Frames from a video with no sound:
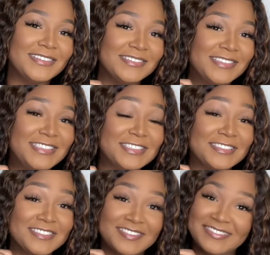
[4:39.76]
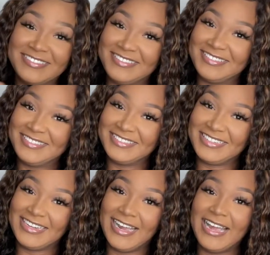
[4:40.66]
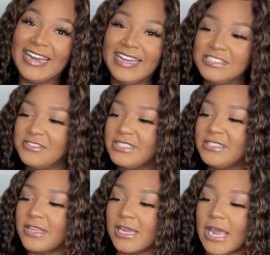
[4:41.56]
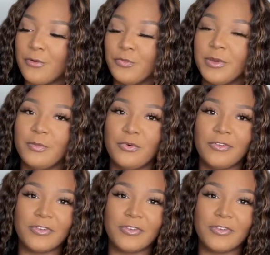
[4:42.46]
shoe, and as you see, like I went more for